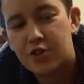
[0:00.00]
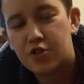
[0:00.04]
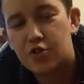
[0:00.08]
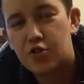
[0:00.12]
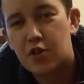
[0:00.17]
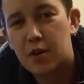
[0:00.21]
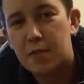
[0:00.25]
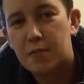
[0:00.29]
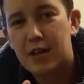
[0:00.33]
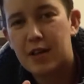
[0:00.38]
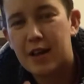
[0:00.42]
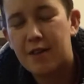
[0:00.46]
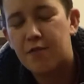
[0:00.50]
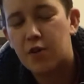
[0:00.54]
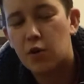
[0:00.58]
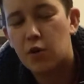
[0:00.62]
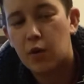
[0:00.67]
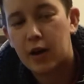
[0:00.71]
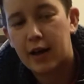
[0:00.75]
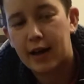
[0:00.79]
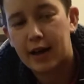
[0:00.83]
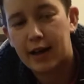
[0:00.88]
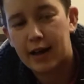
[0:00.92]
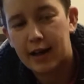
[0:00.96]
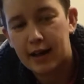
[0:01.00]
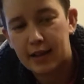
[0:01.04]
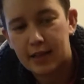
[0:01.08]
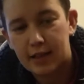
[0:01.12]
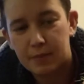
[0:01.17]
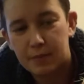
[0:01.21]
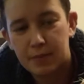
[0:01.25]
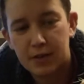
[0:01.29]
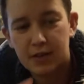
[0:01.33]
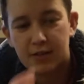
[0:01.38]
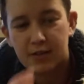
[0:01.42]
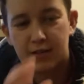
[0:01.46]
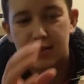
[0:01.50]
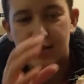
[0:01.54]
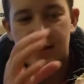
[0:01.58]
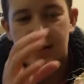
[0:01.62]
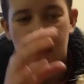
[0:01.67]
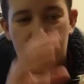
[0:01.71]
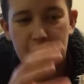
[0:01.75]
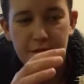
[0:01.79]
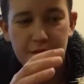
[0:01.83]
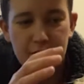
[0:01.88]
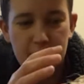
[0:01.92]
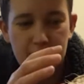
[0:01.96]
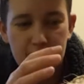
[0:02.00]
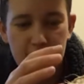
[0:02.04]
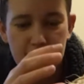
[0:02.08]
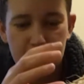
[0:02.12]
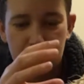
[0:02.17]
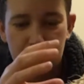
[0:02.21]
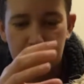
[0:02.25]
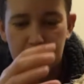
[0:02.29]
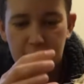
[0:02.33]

dripped everywhere, and then because it's heavy,